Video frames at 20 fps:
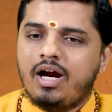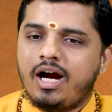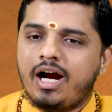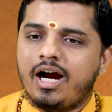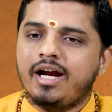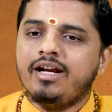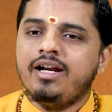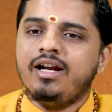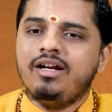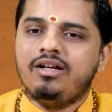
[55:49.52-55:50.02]

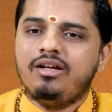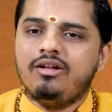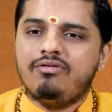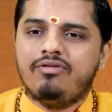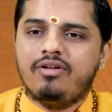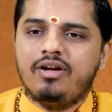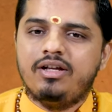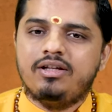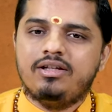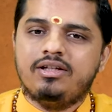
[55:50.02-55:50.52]

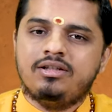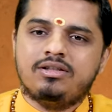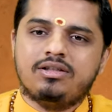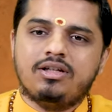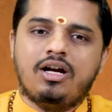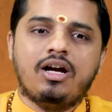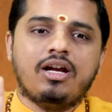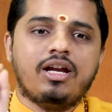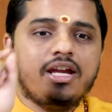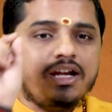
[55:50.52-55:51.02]
identifies
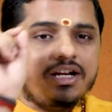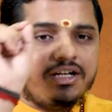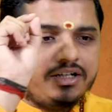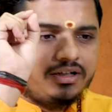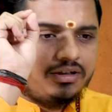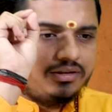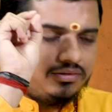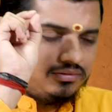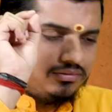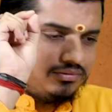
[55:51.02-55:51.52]
a
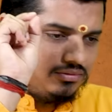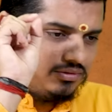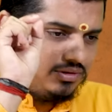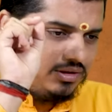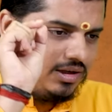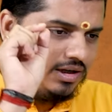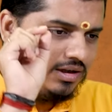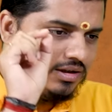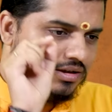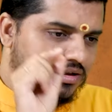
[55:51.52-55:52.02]
keeta.
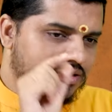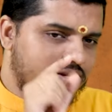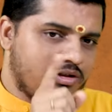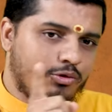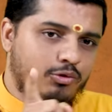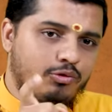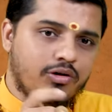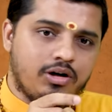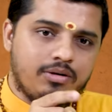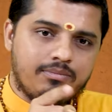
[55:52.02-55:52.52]
Keeta is a
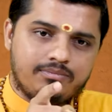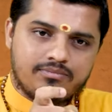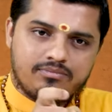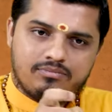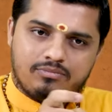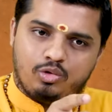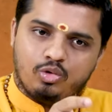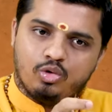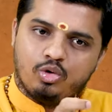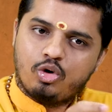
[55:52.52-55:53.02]
worm
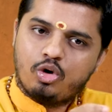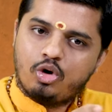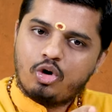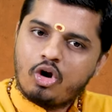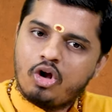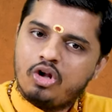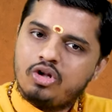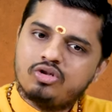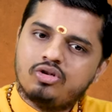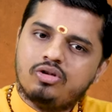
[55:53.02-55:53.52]
who
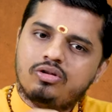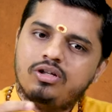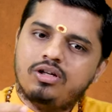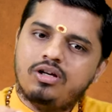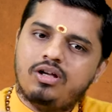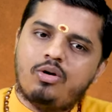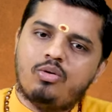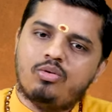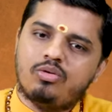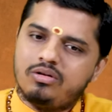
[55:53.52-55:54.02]
crawls on the
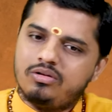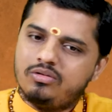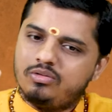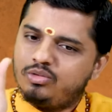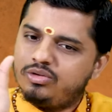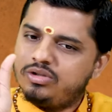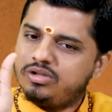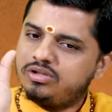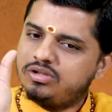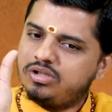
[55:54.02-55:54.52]
ground,
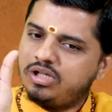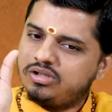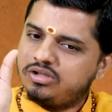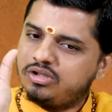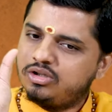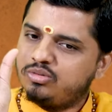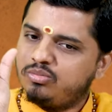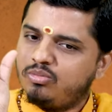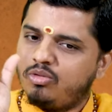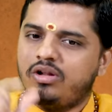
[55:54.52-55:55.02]
who is such
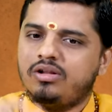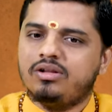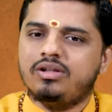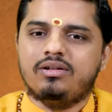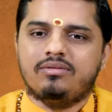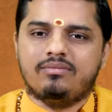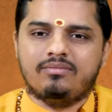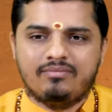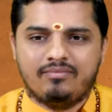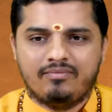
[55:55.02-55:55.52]
a small
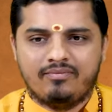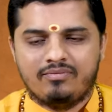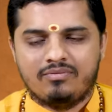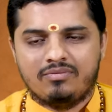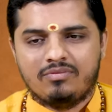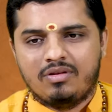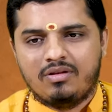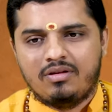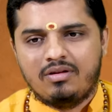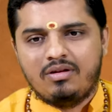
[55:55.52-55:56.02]
thing.
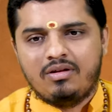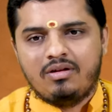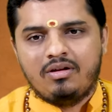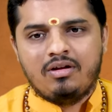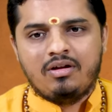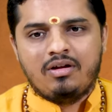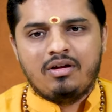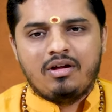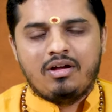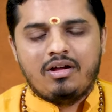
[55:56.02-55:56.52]

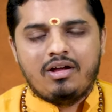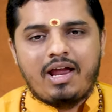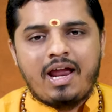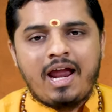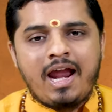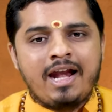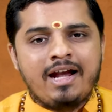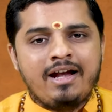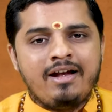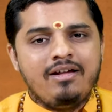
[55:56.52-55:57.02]

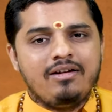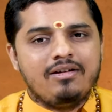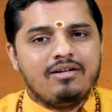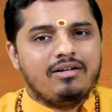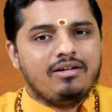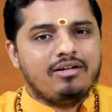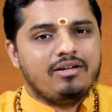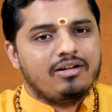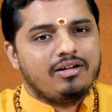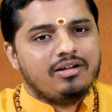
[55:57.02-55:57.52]
And
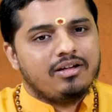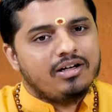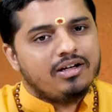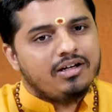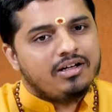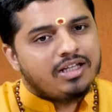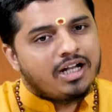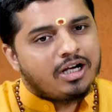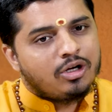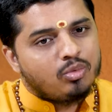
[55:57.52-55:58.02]

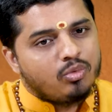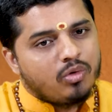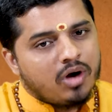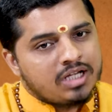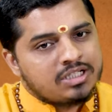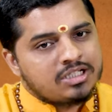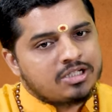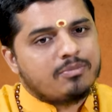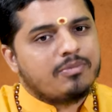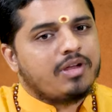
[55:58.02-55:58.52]
that
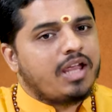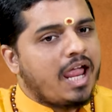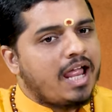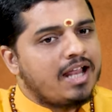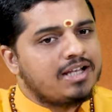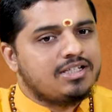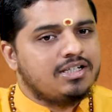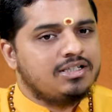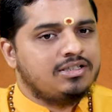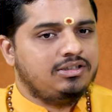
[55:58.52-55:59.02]
wasp
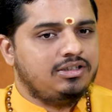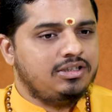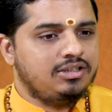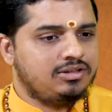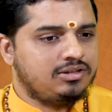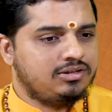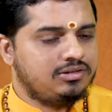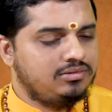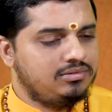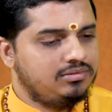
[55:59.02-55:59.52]
catches
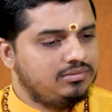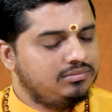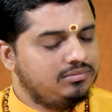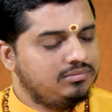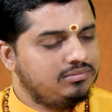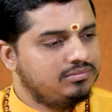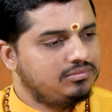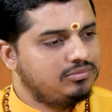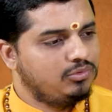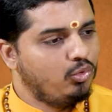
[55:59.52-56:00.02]
this
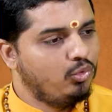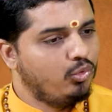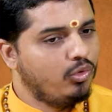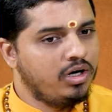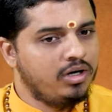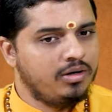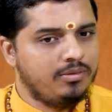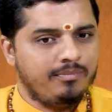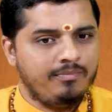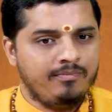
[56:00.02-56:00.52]

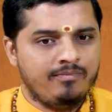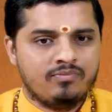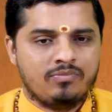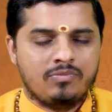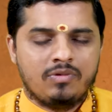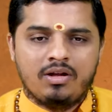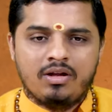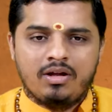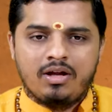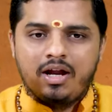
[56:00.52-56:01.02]
worm
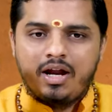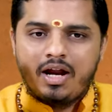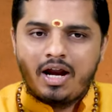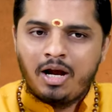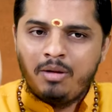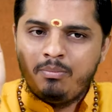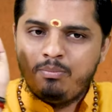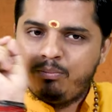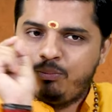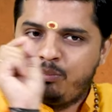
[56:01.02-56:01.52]

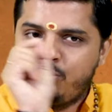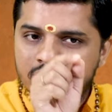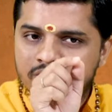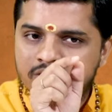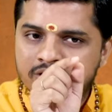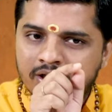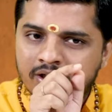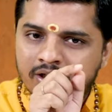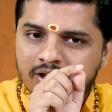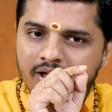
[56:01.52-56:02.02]
and
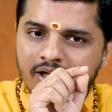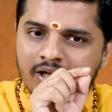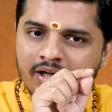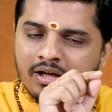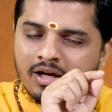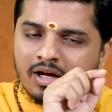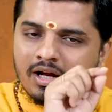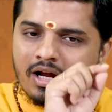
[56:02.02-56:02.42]
puts it in a